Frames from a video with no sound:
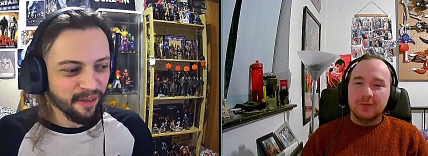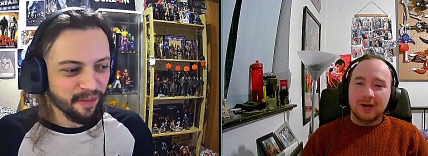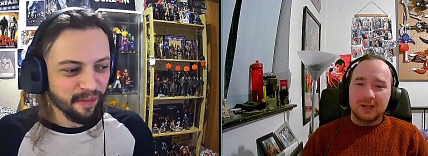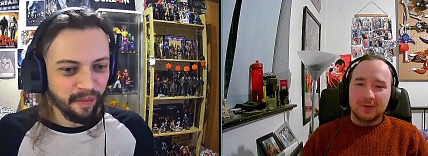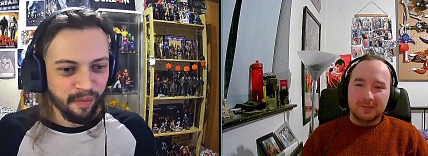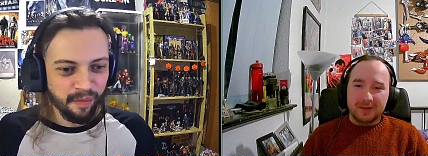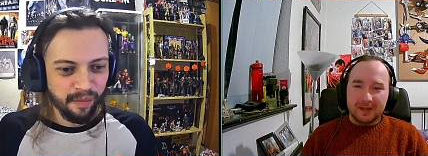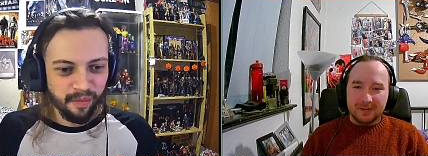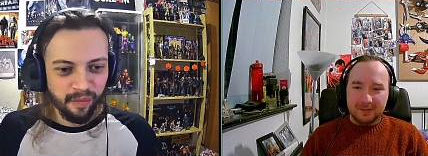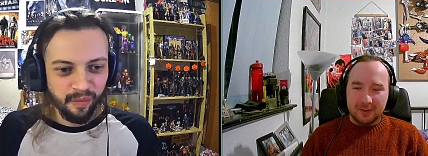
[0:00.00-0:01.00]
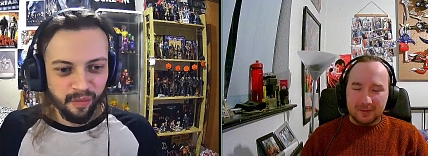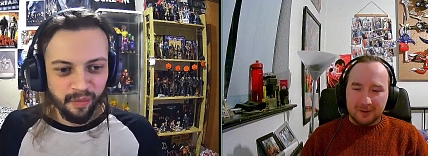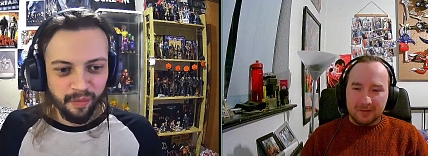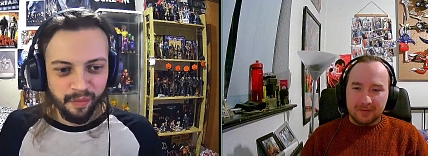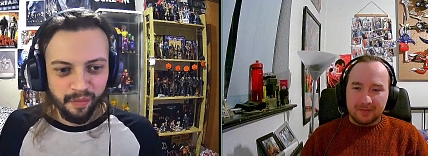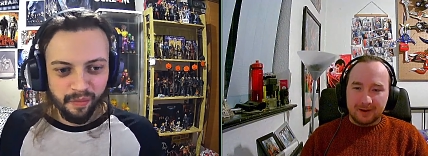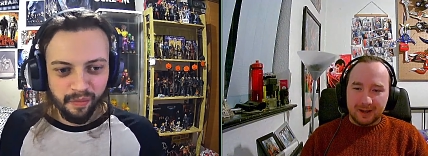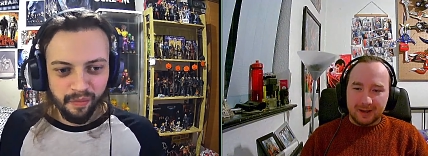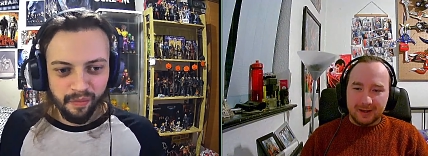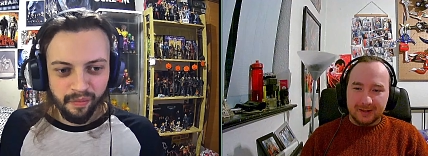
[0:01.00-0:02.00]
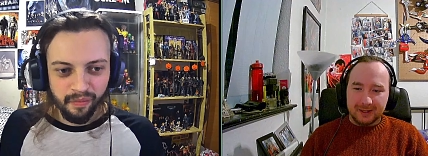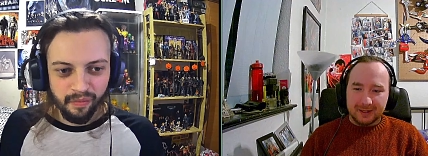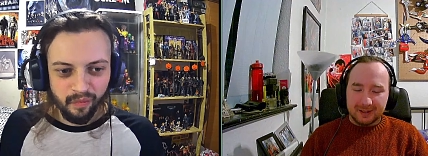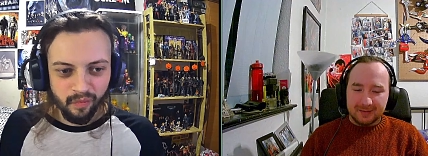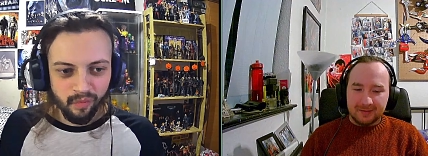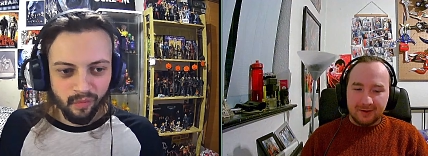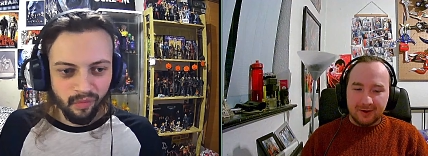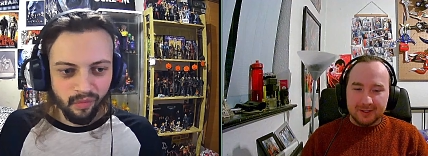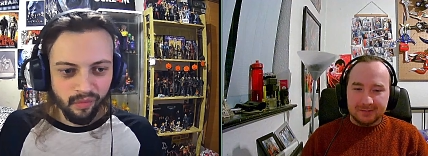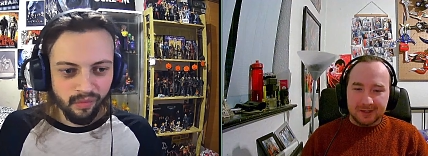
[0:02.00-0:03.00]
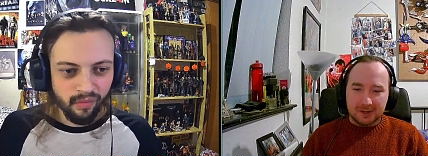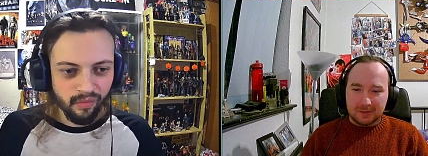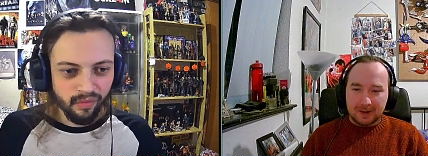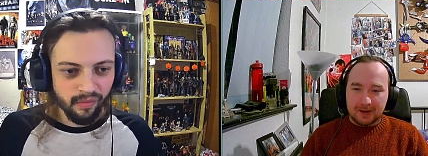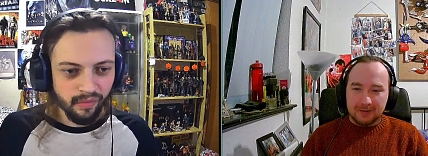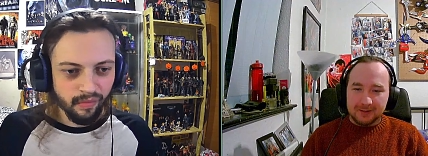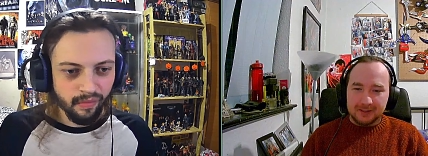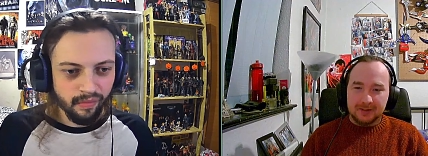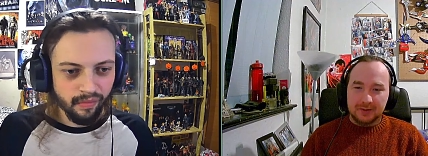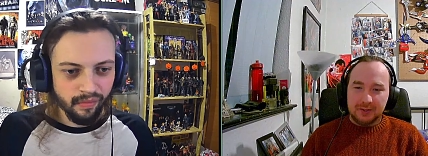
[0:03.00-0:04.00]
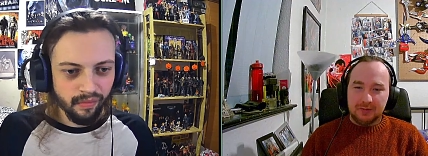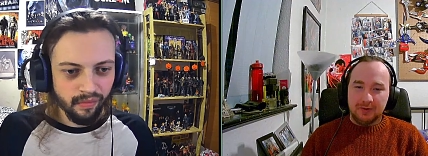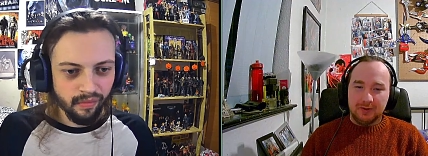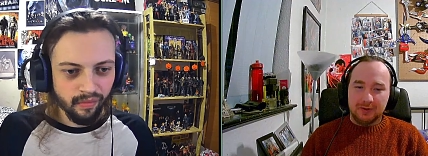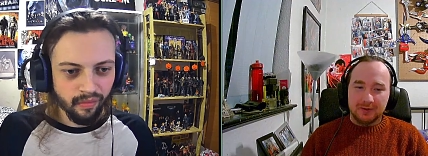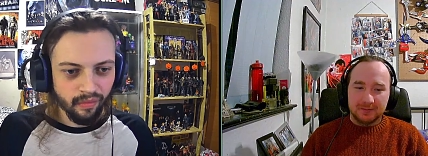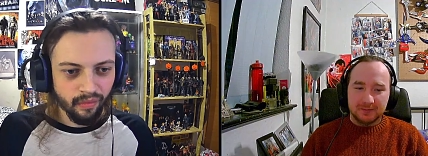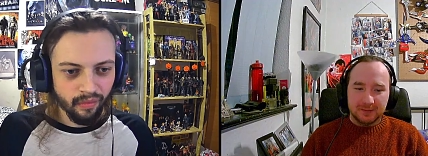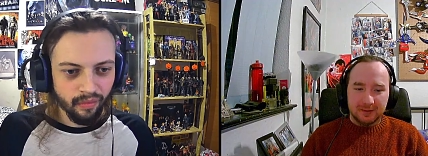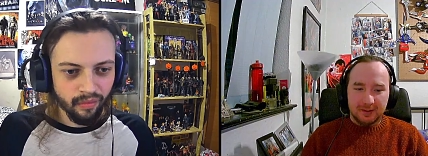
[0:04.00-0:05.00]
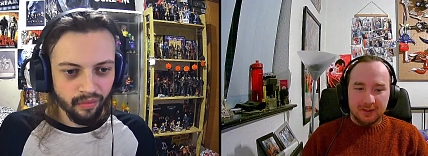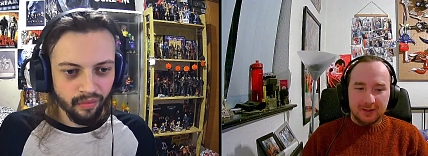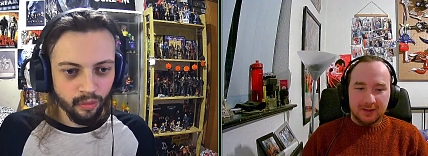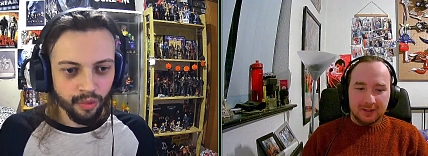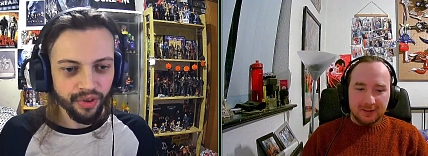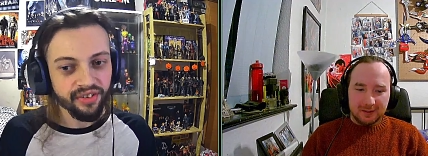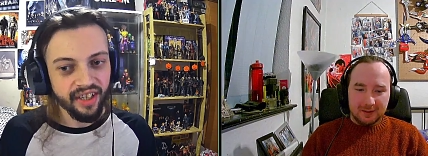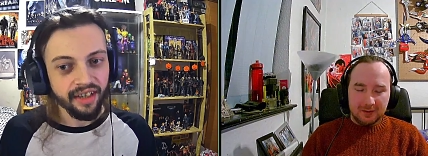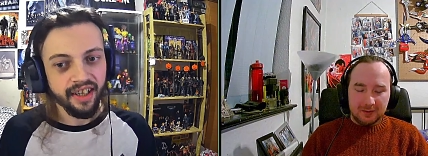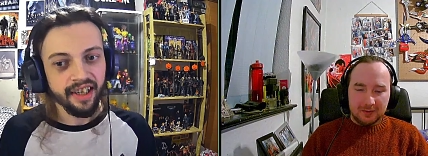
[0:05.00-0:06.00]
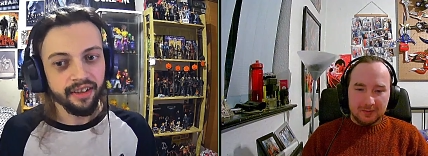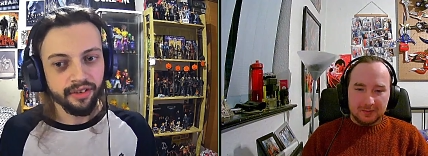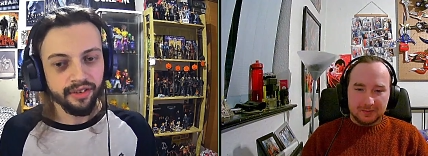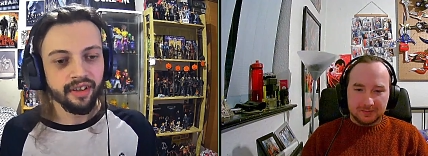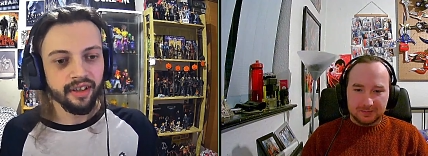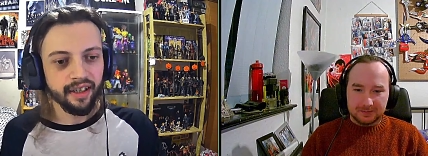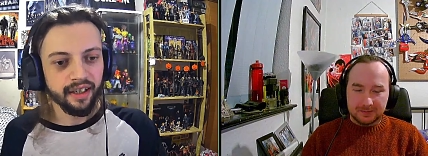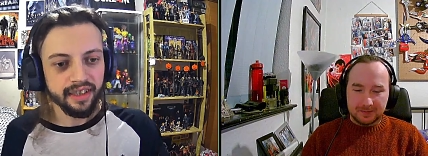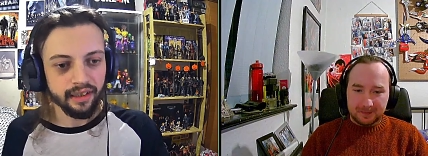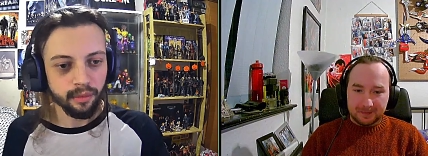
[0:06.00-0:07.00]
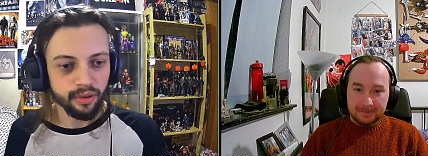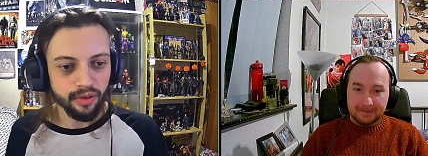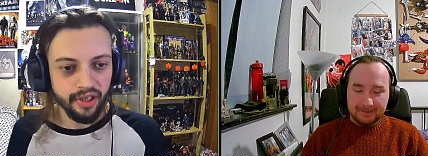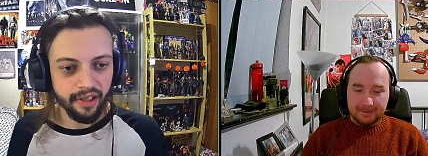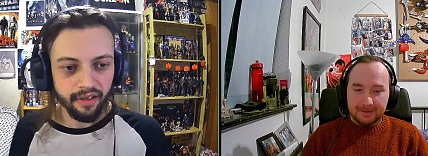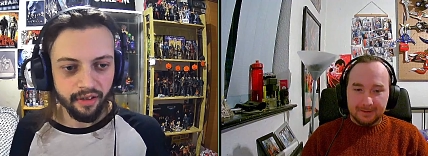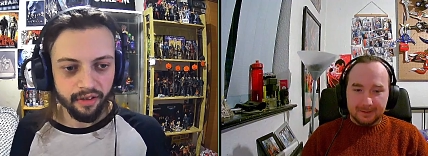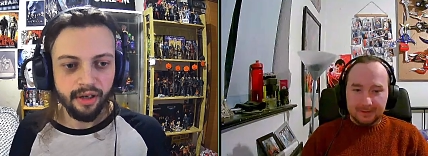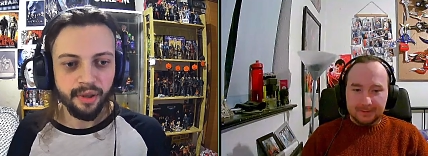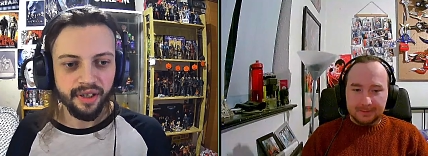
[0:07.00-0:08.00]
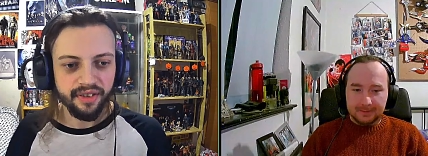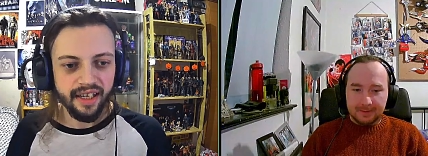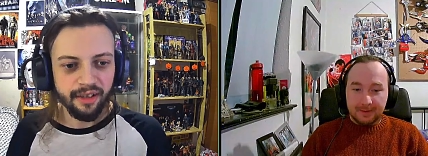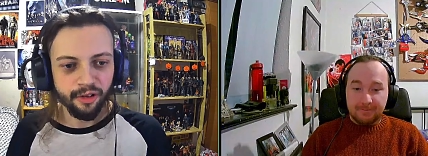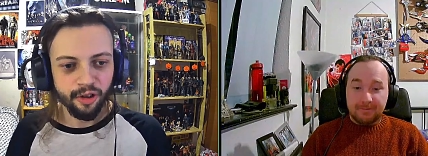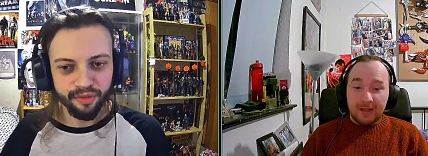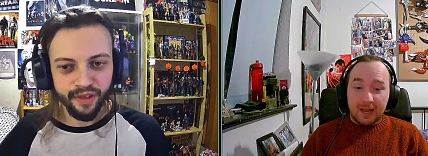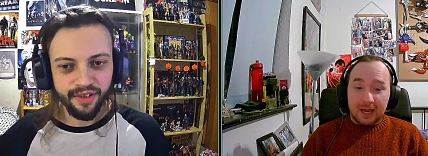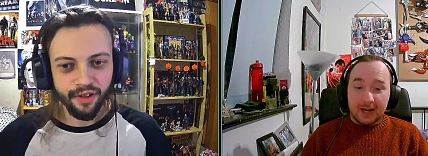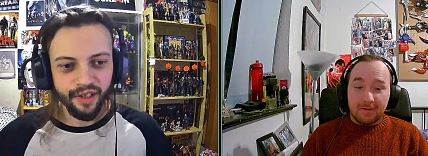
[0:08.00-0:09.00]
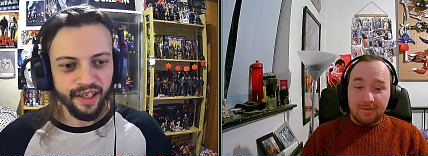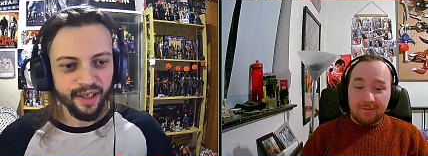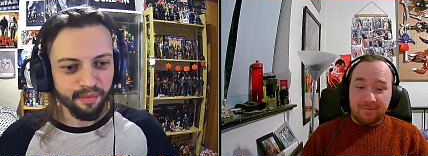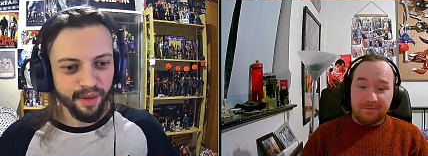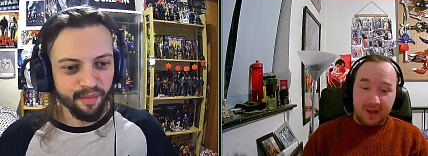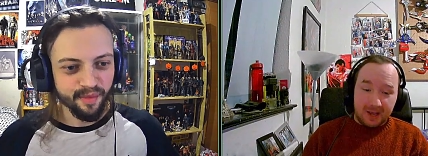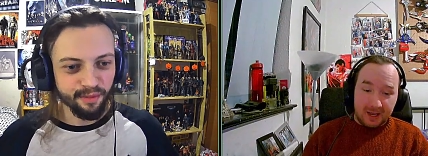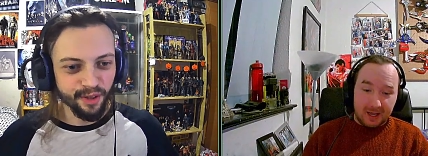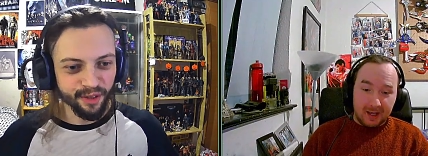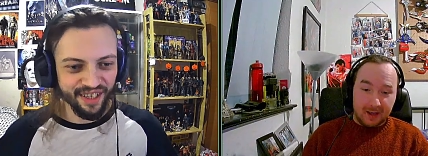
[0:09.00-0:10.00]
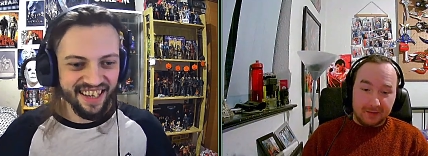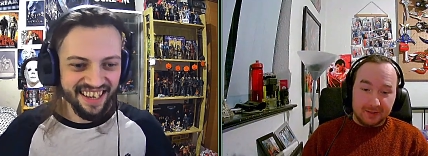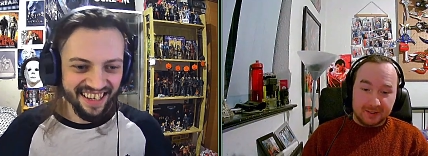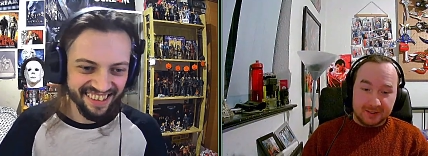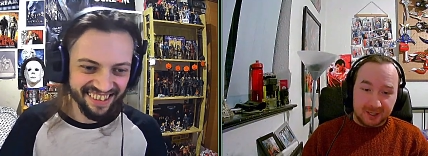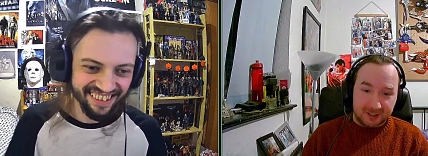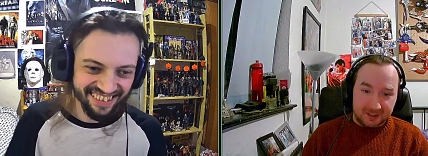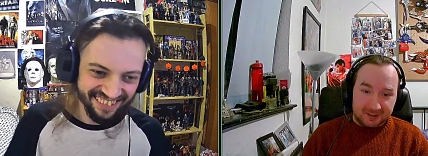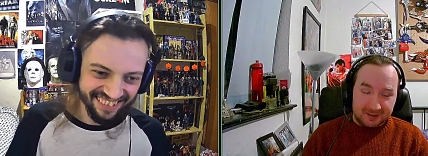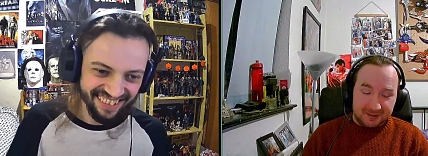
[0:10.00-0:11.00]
Speaker 1: have thought they would have been able to put up more of a fight. Like, if they've all got these magical powers in the dream world,
Speaker 2: like, well, this next guy does, doesn't it? The guy inside the wheelchair, because now he can stand up oh, and he's got that pinned wheel.